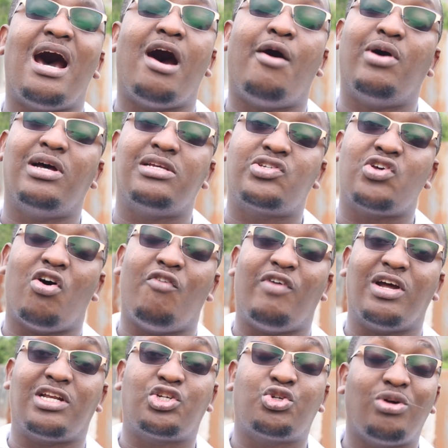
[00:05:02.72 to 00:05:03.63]
hours
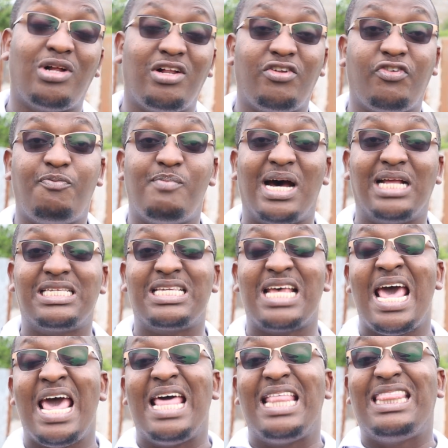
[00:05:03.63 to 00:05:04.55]
over 12 months,
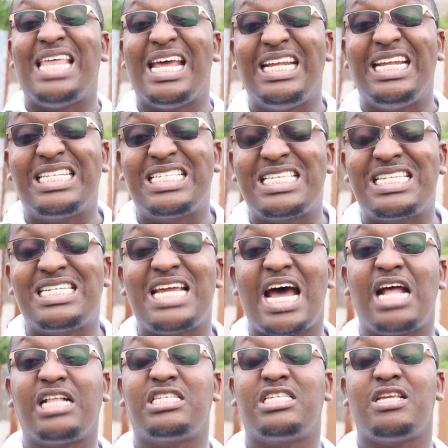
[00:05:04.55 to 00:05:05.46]
then it
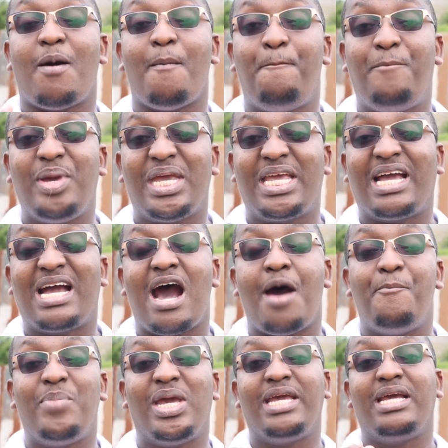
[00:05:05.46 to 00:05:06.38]
starts
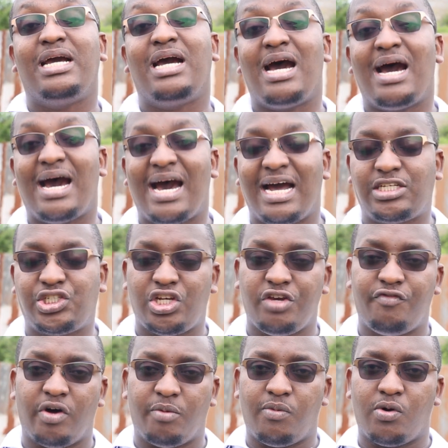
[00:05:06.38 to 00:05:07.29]
becoming
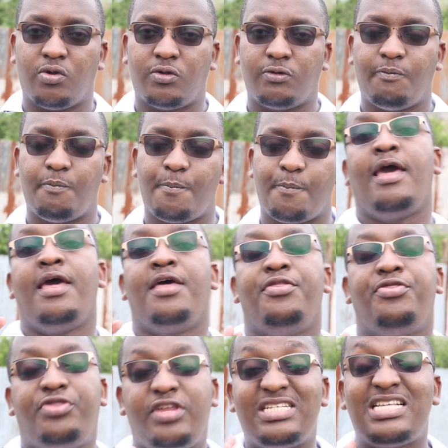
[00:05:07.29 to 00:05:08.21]
achievable.
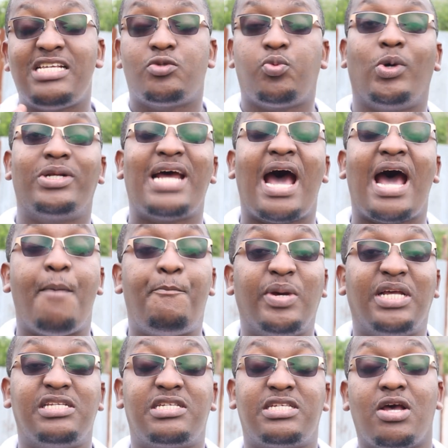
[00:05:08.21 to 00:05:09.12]
This is what
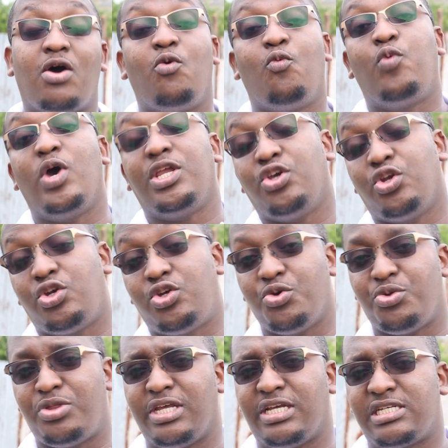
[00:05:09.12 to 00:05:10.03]
happens when you
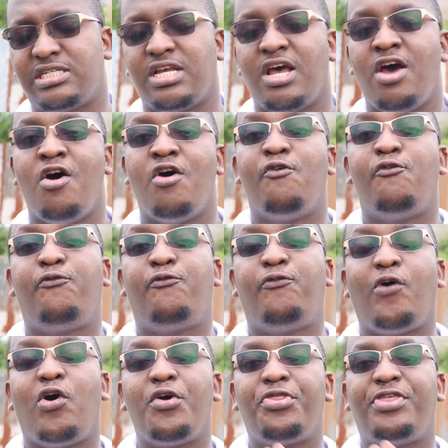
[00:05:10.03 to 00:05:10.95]
do this.
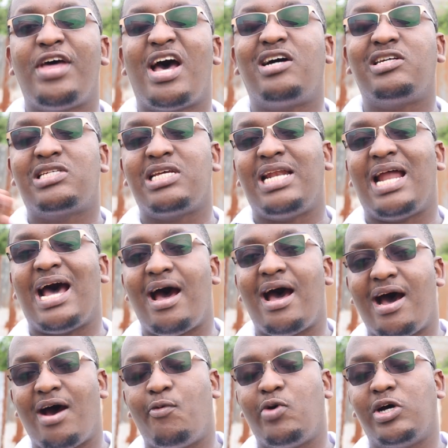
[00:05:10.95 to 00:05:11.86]
4,000
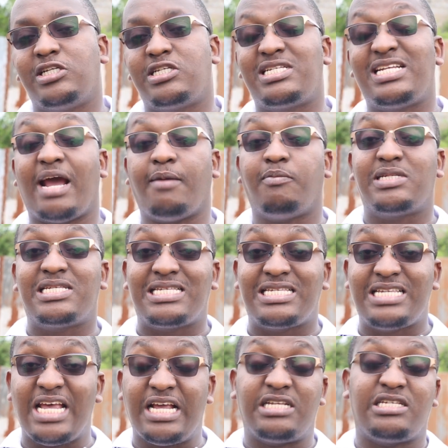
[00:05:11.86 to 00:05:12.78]
hours times
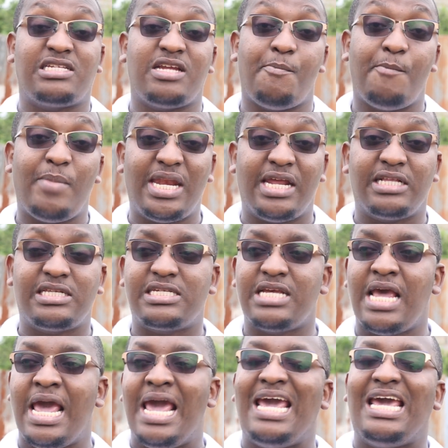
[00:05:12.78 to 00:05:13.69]
60 minutes
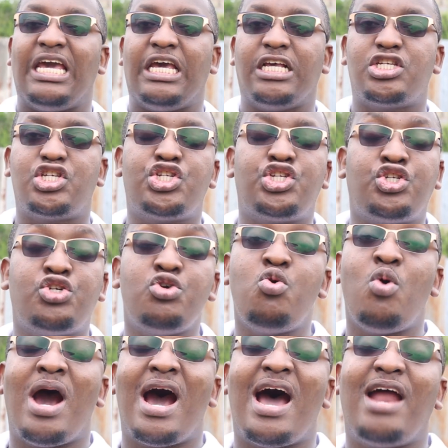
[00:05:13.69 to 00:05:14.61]
is
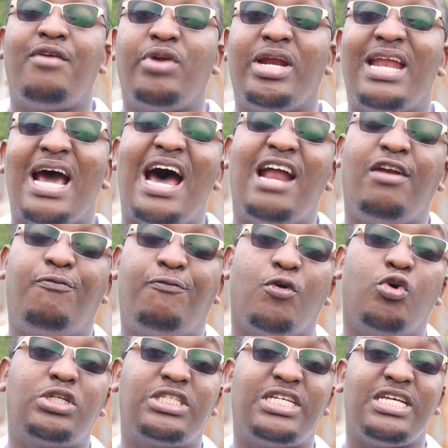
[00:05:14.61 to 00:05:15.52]

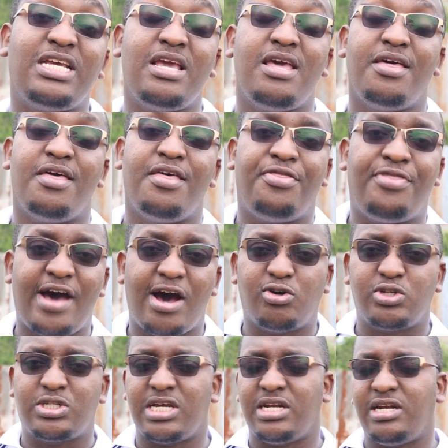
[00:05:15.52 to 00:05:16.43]

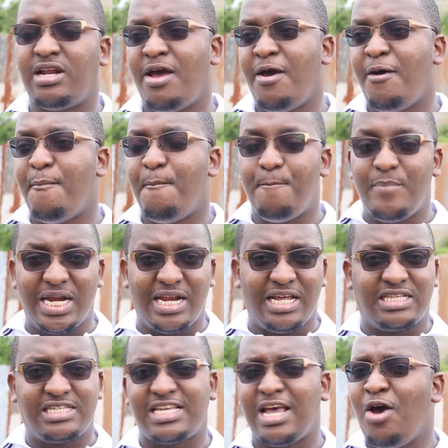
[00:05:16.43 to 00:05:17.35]
240,000
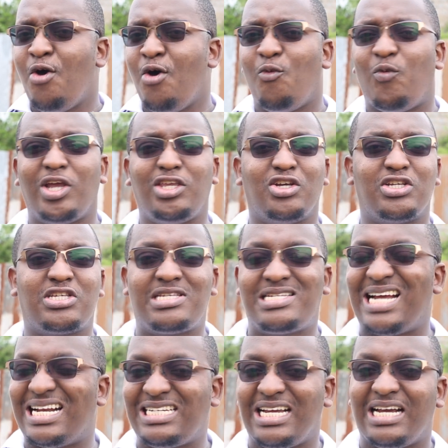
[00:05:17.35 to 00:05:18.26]
minutes. When you're
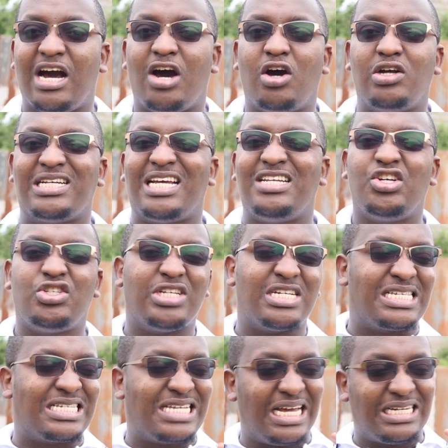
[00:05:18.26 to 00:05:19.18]
starting out and you're
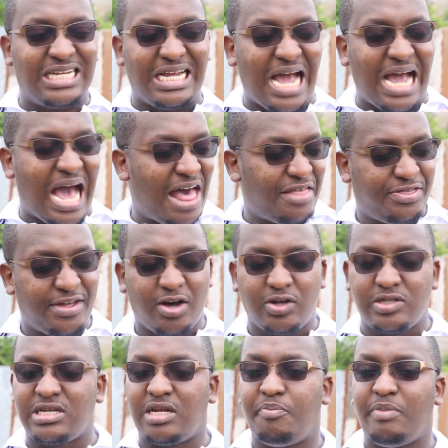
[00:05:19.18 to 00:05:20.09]
just getting
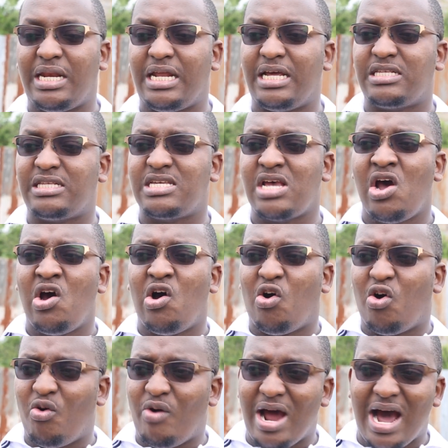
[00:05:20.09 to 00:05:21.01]
1,000 minutes
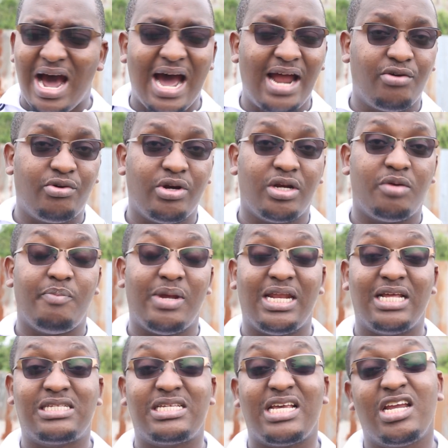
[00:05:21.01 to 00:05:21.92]
or 100
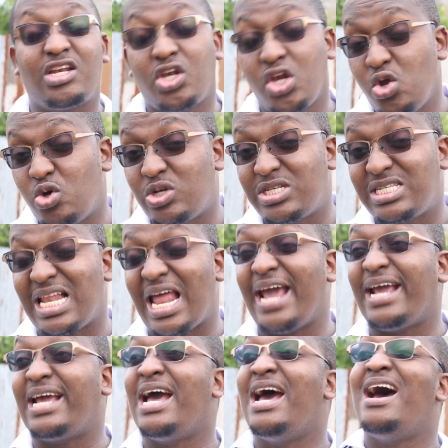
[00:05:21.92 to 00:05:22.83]
minutes, it looks
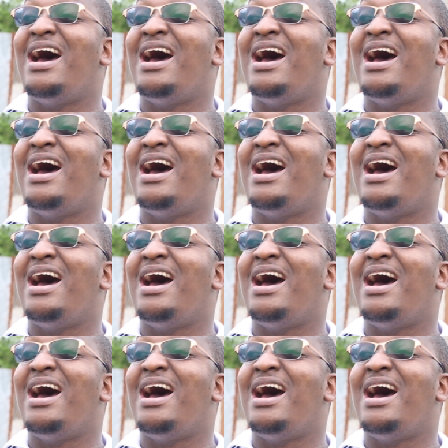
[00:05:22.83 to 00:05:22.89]
like